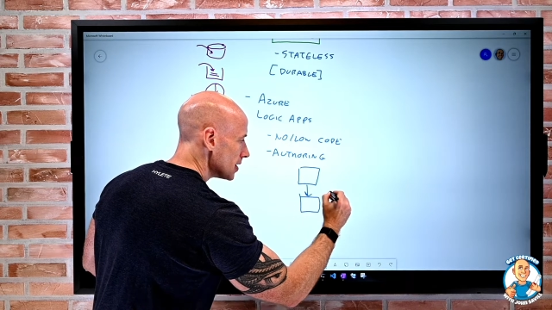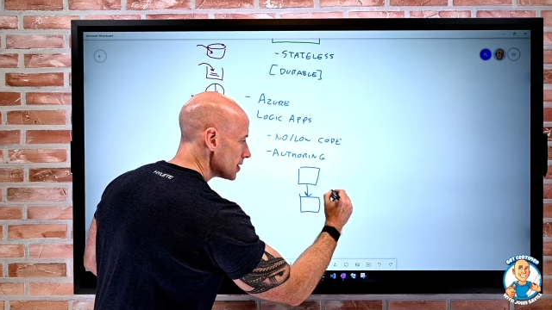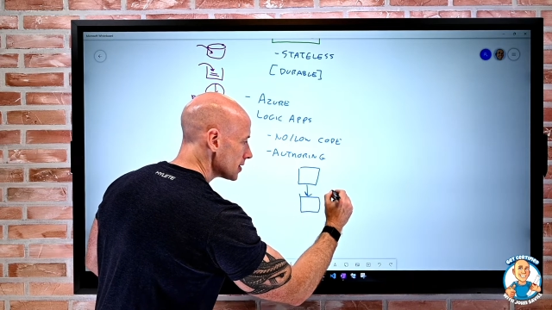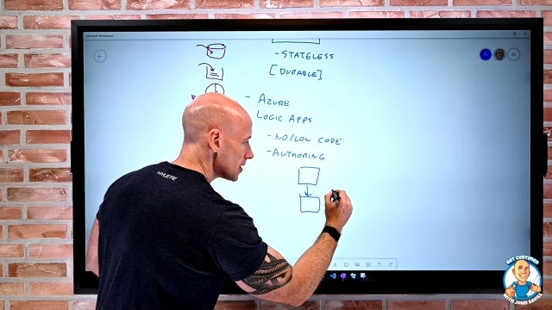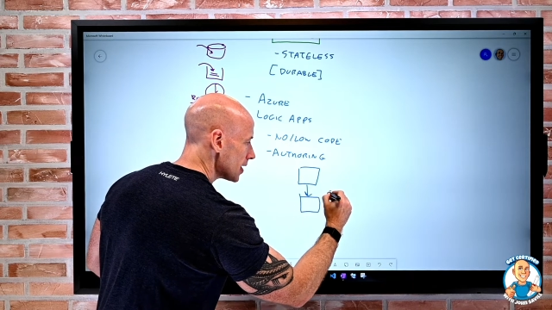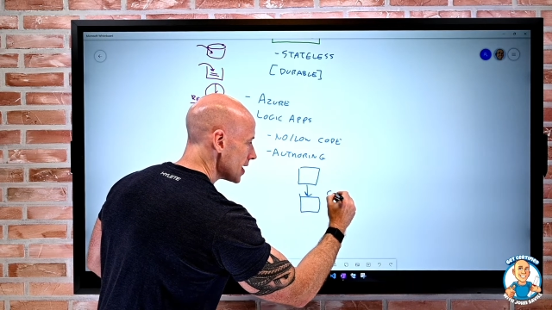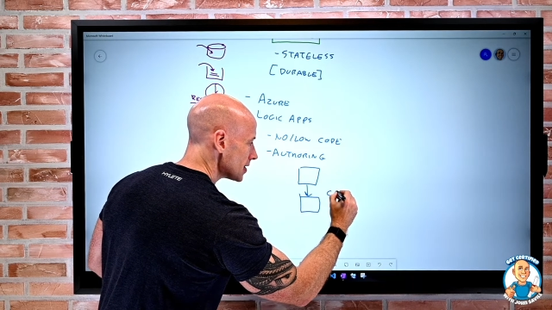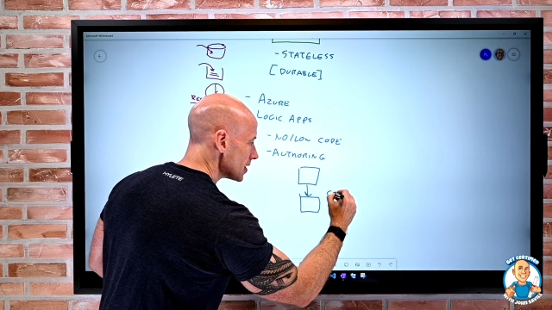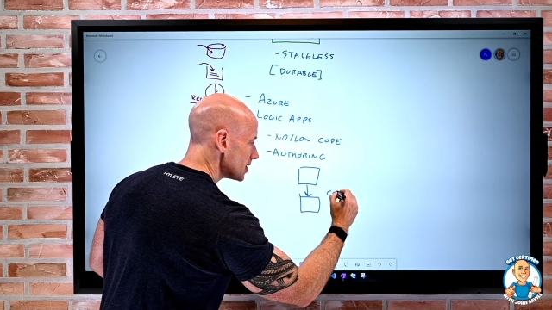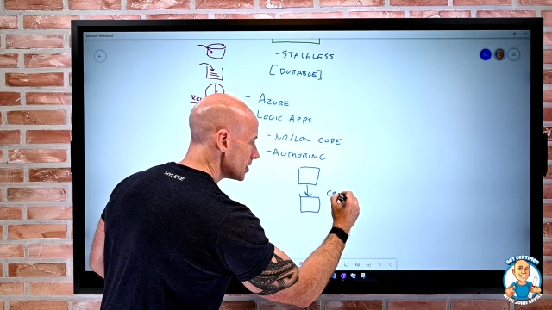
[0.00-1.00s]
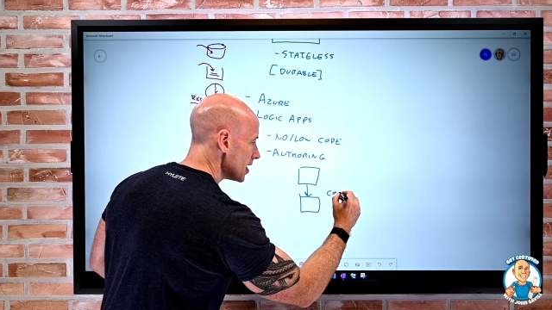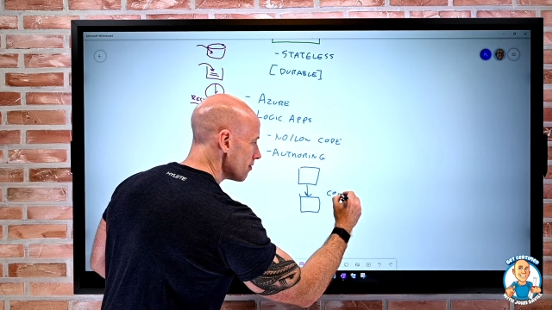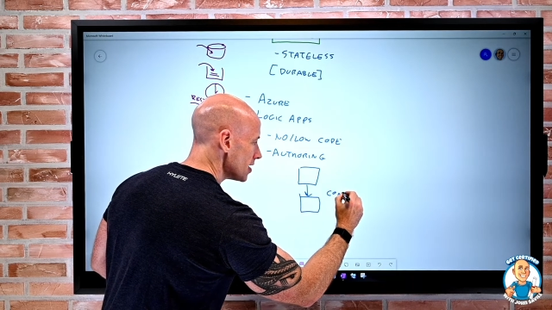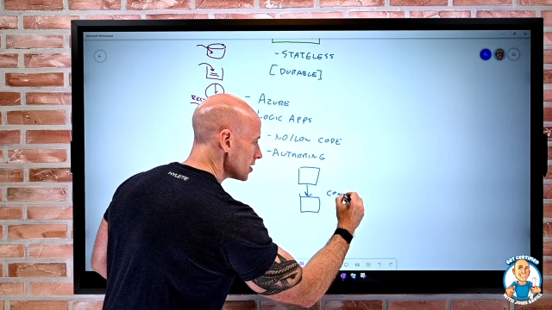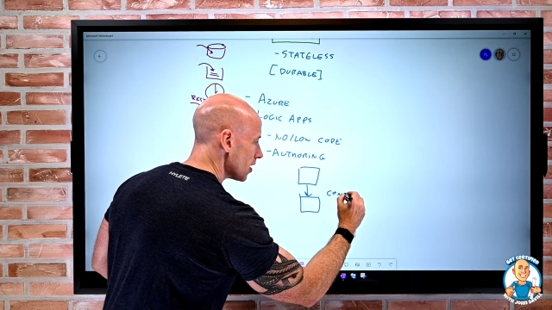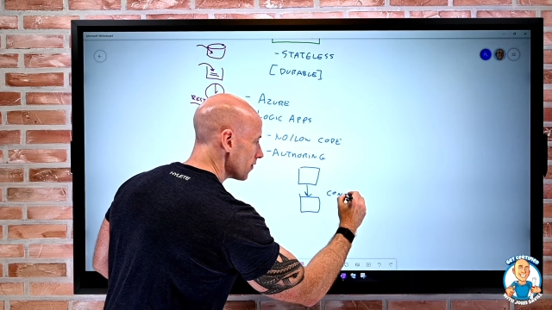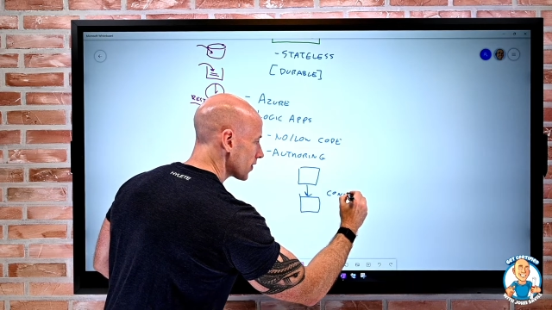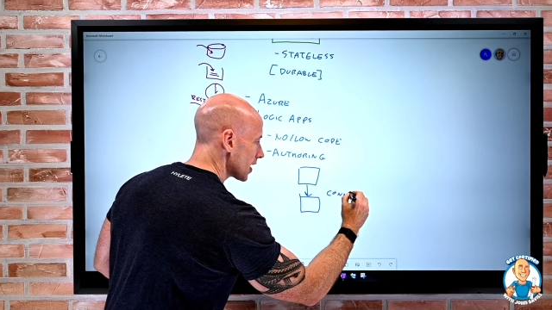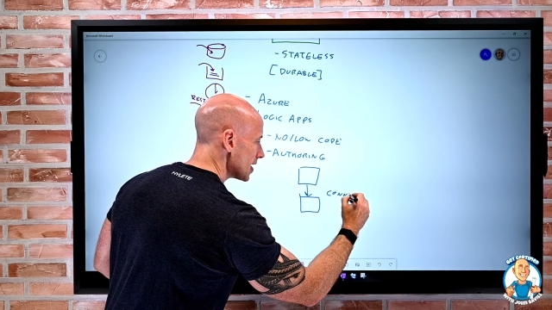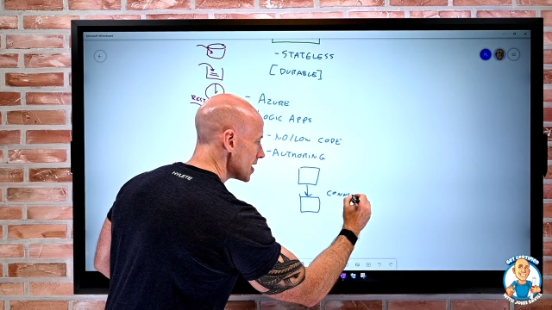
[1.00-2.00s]
So there's a series of
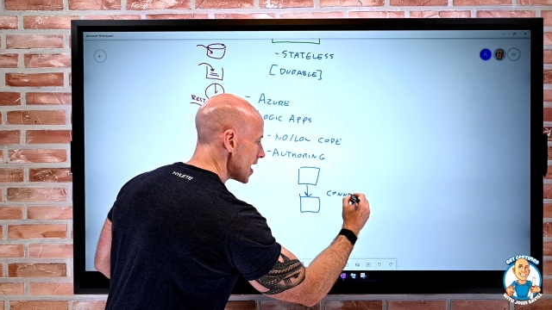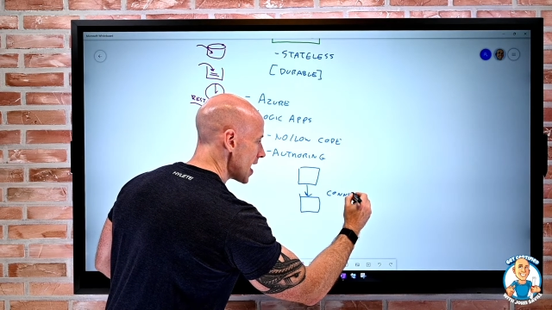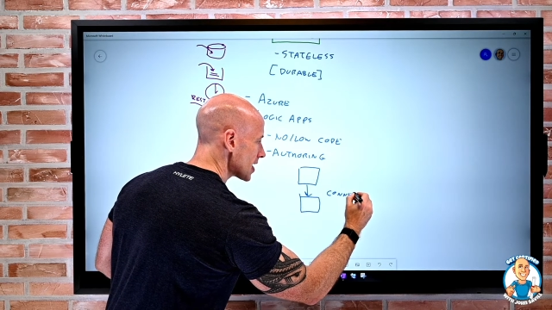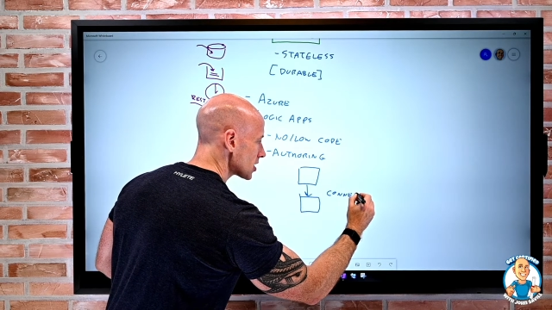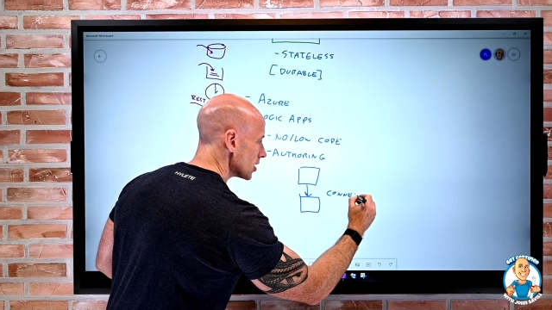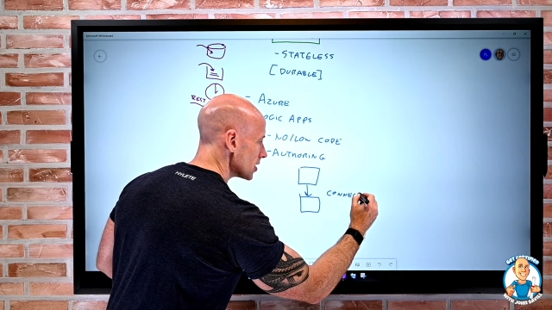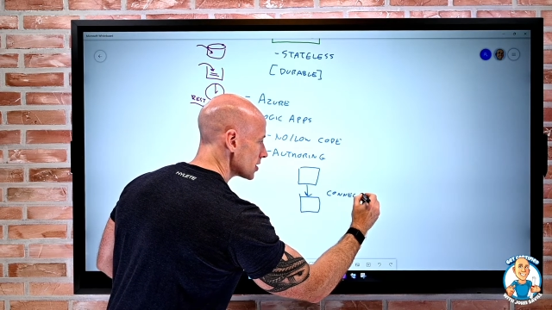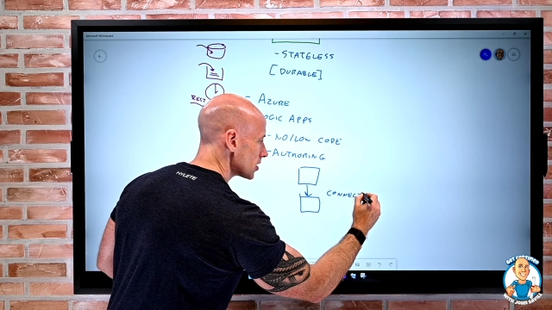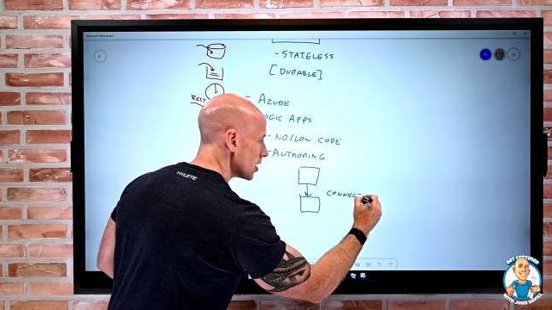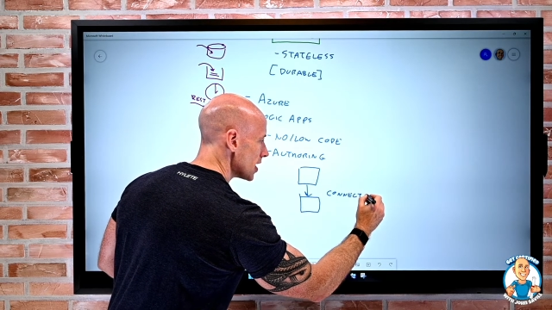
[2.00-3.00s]
connectors that